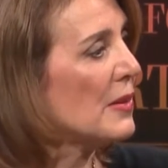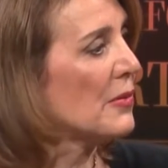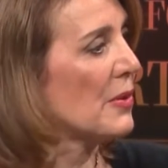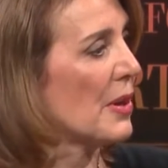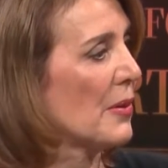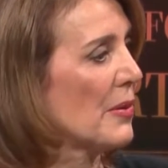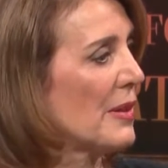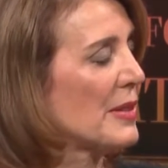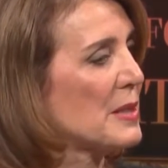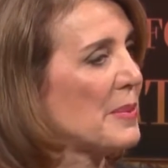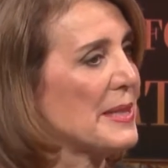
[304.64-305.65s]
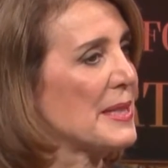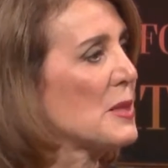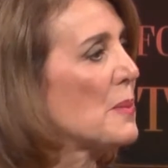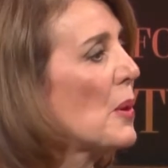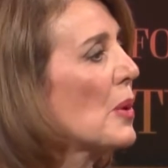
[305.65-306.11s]
of growth of
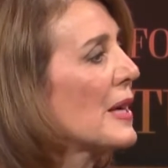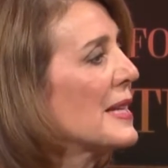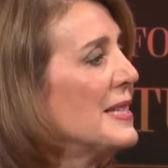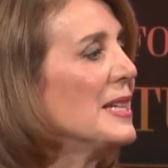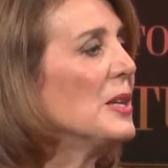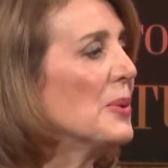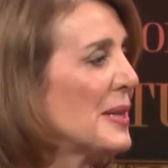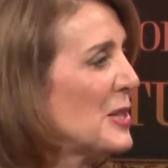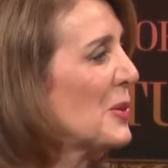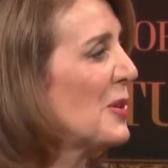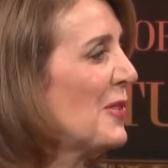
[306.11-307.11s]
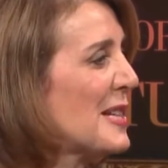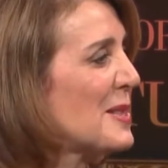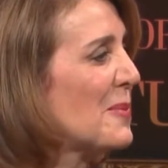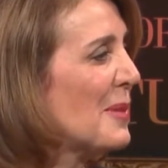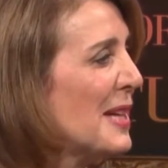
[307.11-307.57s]
expenses, but we're continuing to
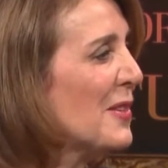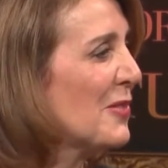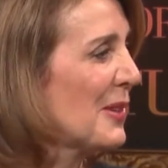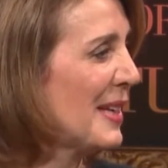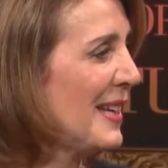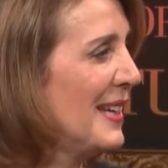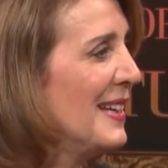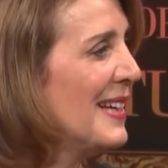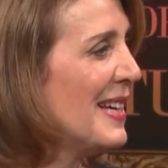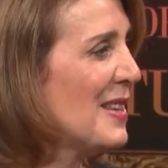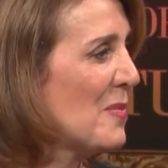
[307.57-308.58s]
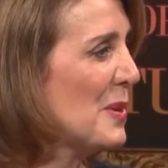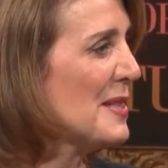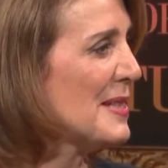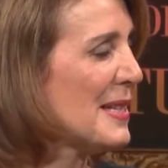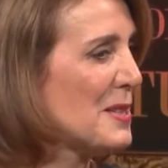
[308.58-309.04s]
invest meaningfully in the
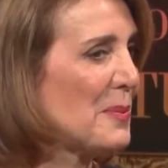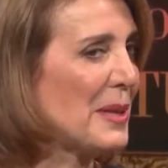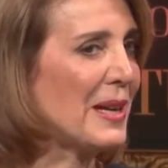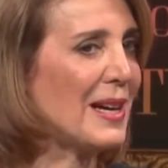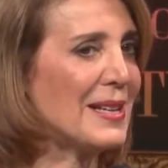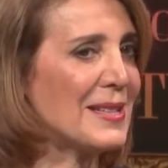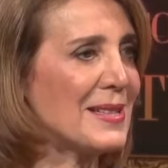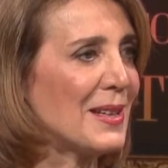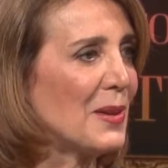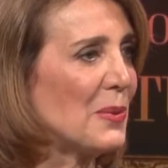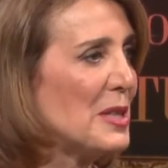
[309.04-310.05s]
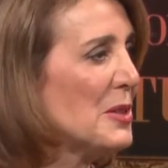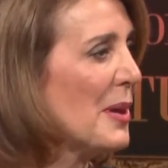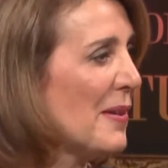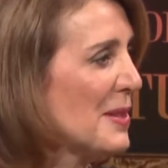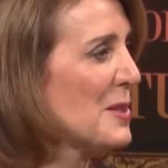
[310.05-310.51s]
business because we do
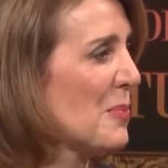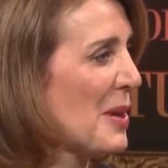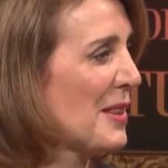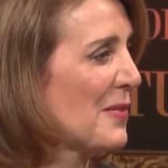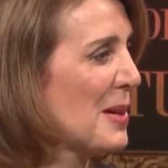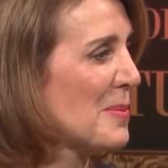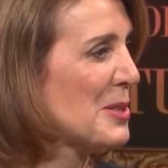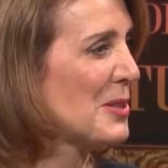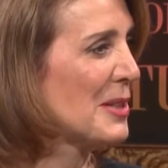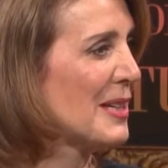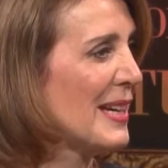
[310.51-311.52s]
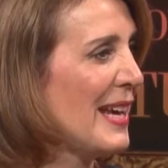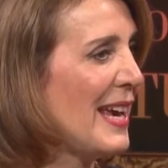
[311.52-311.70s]
have this breadth of opportunity.